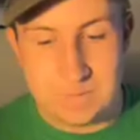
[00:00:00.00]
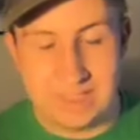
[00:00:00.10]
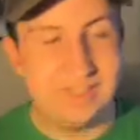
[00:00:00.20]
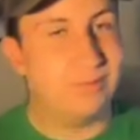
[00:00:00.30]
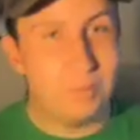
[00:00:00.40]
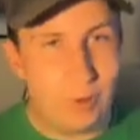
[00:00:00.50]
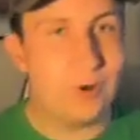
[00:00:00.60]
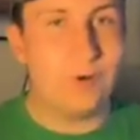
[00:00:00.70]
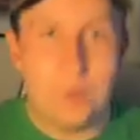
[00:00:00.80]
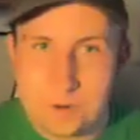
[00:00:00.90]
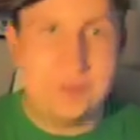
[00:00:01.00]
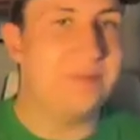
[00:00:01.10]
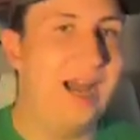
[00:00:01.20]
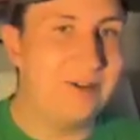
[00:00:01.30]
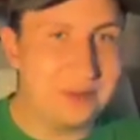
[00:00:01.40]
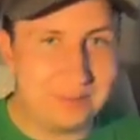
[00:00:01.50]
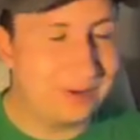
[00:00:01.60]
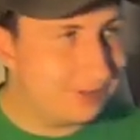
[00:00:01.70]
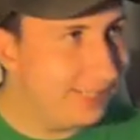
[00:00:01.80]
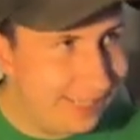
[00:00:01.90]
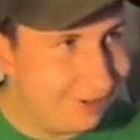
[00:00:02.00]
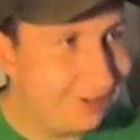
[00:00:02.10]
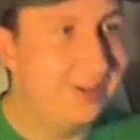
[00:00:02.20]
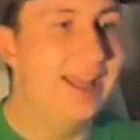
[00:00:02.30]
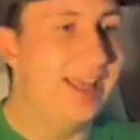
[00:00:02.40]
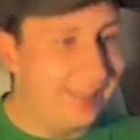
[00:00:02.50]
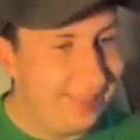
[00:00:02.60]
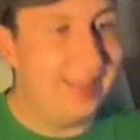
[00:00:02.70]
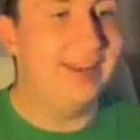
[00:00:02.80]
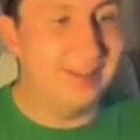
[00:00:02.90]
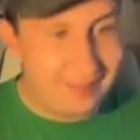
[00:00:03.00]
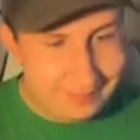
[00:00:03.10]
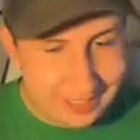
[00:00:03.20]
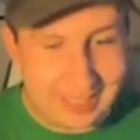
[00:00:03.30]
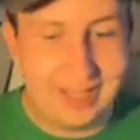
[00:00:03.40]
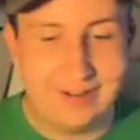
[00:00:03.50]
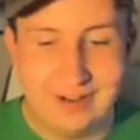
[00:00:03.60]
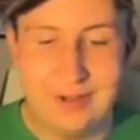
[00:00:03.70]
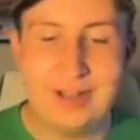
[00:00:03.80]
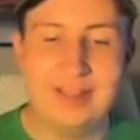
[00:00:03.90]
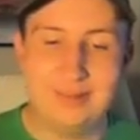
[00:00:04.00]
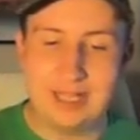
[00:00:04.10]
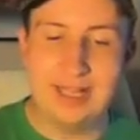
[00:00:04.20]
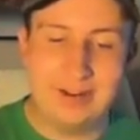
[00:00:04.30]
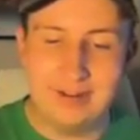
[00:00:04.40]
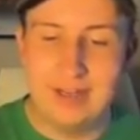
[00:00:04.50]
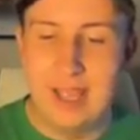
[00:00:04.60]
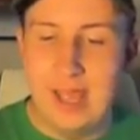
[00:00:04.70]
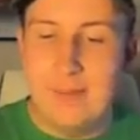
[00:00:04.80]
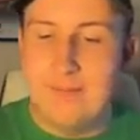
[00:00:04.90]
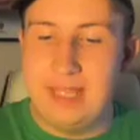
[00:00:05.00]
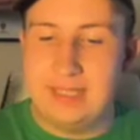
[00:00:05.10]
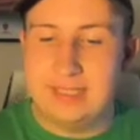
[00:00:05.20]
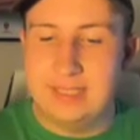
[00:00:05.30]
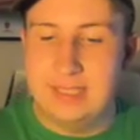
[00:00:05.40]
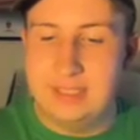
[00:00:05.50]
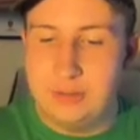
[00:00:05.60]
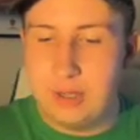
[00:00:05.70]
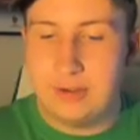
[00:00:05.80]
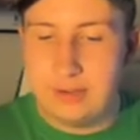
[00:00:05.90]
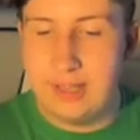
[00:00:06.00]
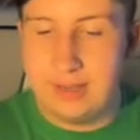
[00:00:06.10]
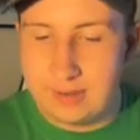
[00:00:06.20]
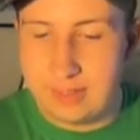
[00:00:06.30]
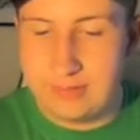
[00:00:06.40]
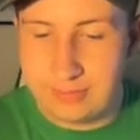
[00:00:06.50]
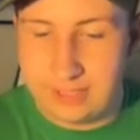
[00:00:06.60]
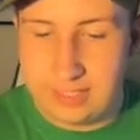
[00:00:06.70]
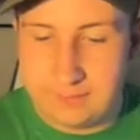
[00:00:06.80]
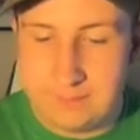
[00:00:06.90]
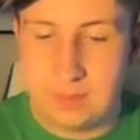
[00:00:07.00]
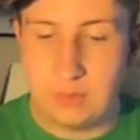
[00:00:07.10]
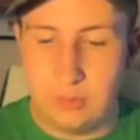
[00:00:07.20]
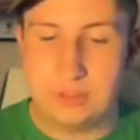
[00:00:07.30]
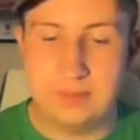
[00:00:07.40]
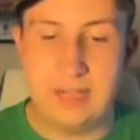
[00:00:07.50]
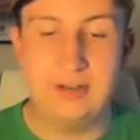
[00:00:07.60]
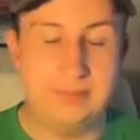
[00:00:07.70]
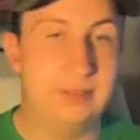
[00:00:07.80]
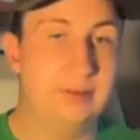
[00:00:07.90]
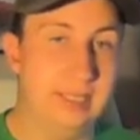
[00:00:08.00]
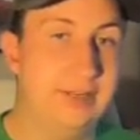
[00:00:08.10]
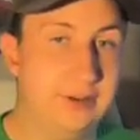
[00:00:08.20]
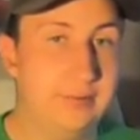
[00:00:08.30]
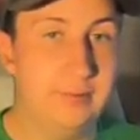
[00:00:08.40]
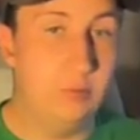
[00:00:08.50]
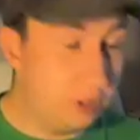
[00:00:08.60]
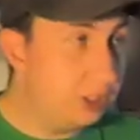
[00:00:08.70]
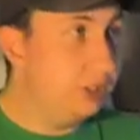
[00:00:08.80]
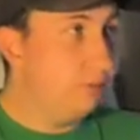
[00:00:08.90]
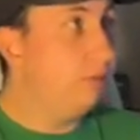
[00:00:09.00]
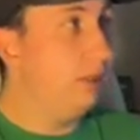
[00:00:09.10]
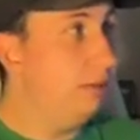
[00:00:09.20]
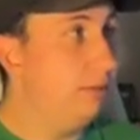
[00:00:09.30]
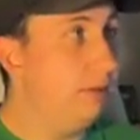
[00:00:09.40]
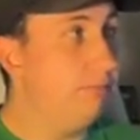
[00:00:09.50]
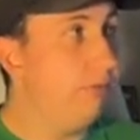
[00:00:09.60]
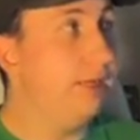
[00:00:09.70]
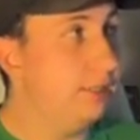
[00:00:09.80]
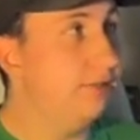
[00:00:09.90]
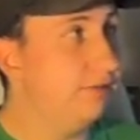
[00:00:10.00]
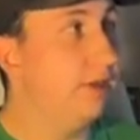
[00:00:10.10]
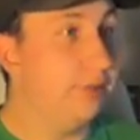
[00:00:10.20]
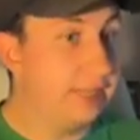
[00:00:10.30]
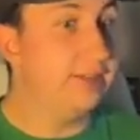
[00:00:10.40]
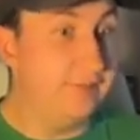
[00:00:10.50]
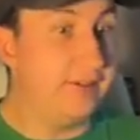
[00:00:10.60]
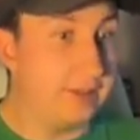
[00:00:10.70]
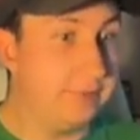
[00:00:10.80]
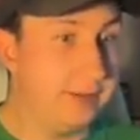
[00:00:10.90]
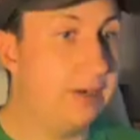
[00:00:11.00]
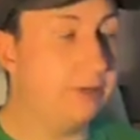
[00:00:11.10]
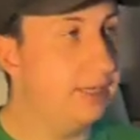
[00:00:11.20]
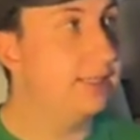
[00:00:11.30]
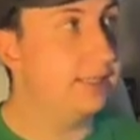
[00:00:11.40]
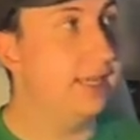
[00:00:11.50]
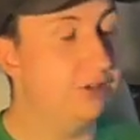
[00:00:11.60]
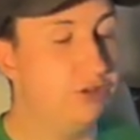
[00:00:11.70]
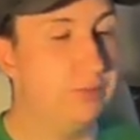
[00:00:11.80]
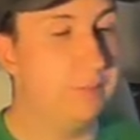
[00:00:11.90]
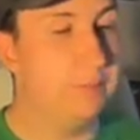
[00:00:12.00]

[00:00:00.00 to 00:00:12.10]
is more horsepower per liter than the McLaren. Okay, the McLaren makes 230 horsepower per liter, which is impressive. You know, that's a very power dense engine.